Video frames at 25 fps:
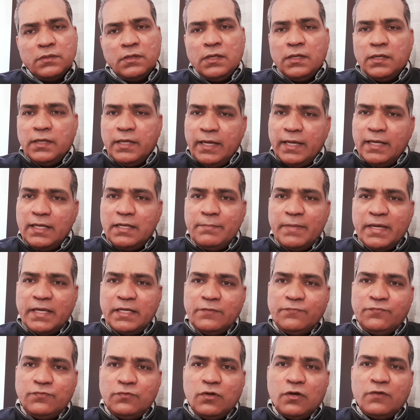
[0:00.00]
Hail Mary,
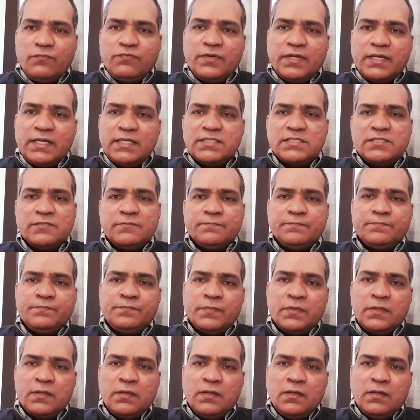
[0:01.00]
full of grace.
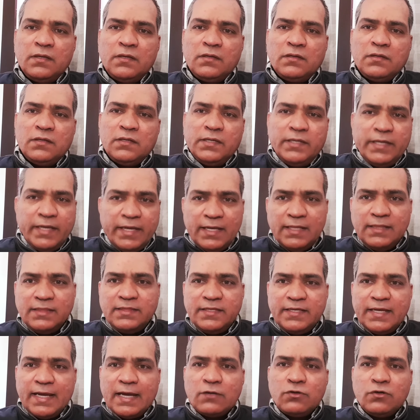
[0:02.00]
Hail
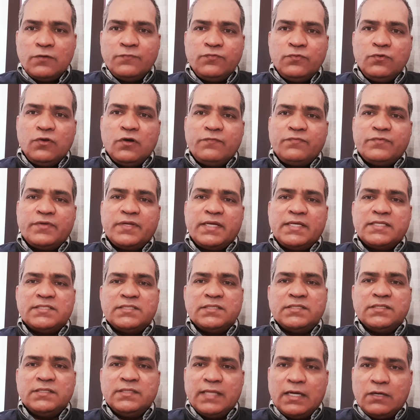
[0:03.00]
Tiago, full of
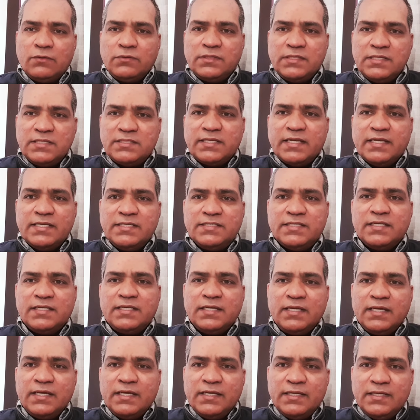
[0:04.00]
grace. Now this angel
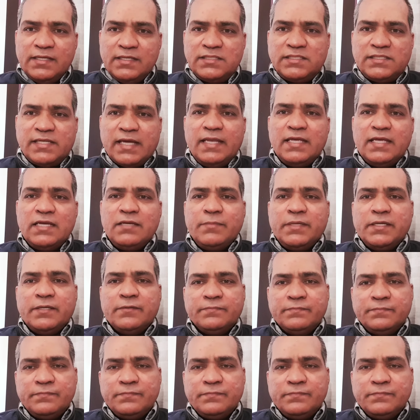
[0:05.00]
is telling me,